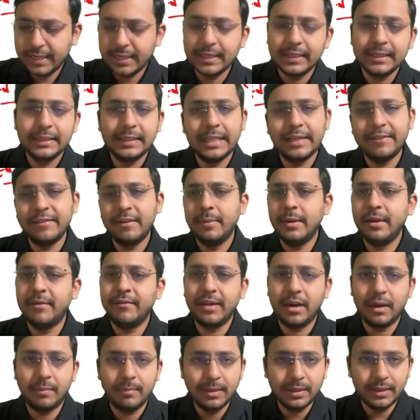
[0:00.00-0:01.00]
Right? They will be
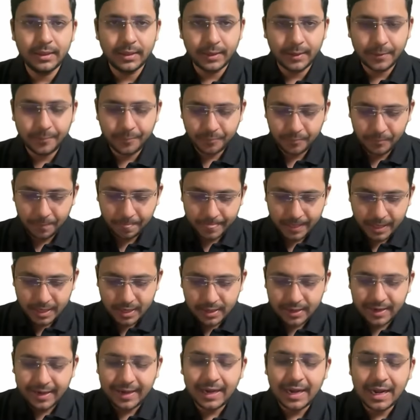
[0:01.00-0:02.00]
available there.
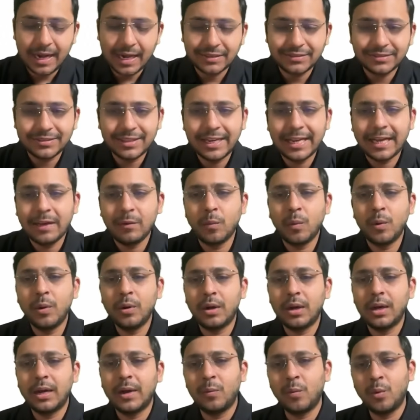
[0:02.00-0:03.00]
And lastly, I
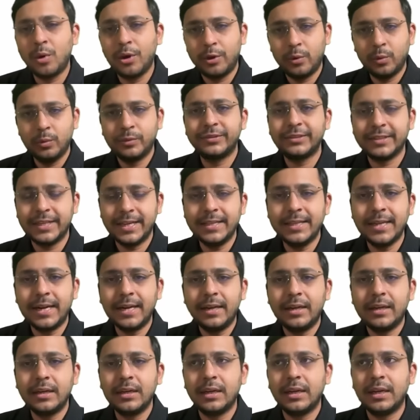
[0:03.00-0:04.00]
want to say
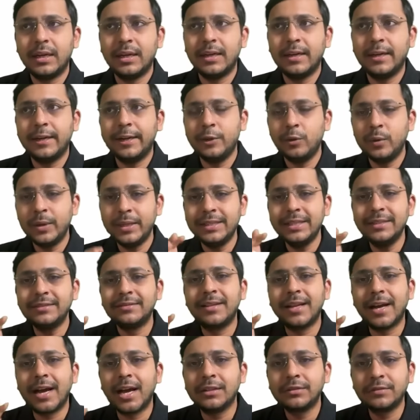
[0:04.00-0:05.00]
that during
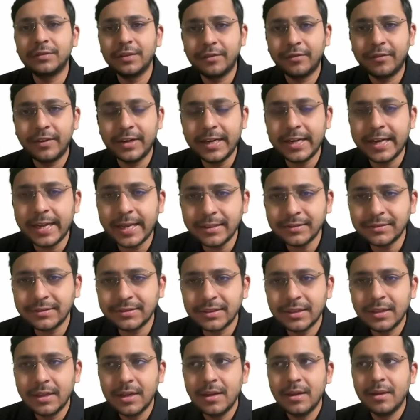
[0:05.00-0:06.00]
these last 50
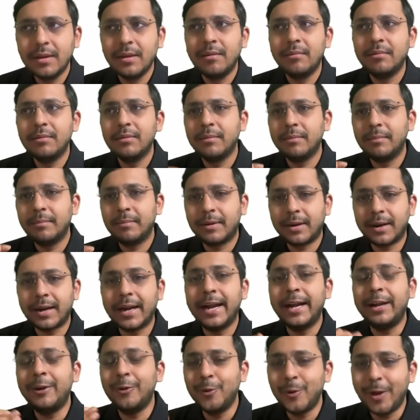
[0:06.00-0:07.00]
days,
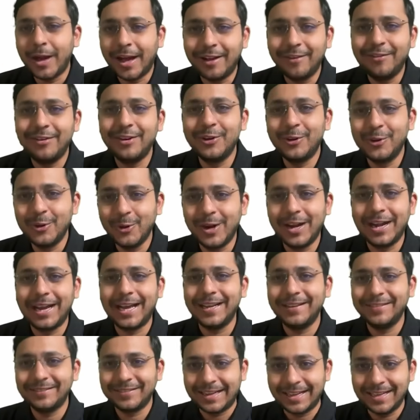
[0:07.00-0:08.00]
try to have a good
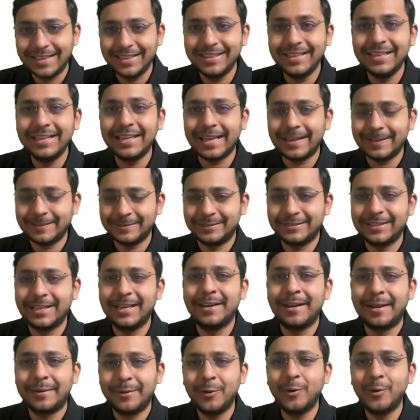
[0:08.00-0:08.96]
life, healthy lifestyle.